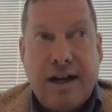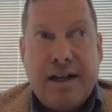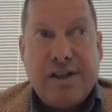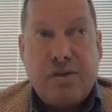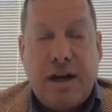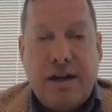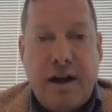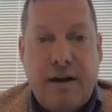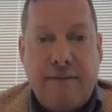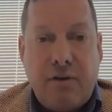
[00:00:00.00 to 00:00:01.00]
rate is right
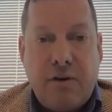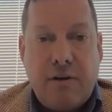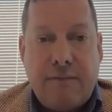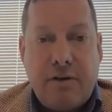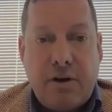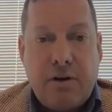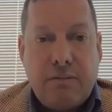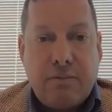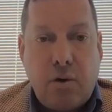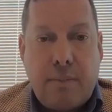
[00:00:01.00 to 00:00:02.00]
now
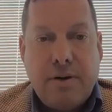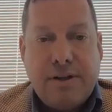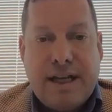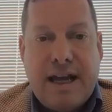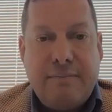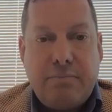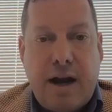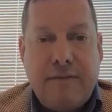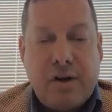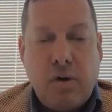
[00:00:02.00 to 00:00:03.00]
for corporate debt,
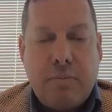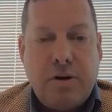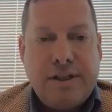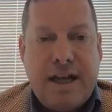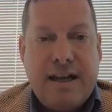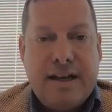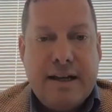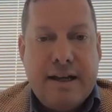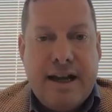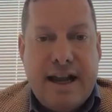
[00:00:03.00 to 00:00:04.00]
private corporate debt.
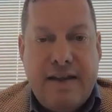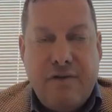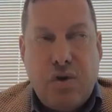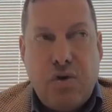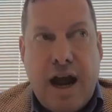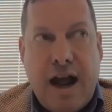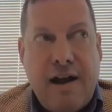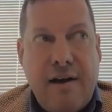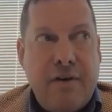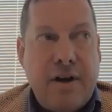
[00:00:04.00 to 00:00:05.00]
If you
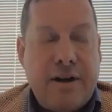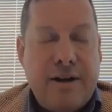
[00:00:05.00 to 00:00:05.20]
have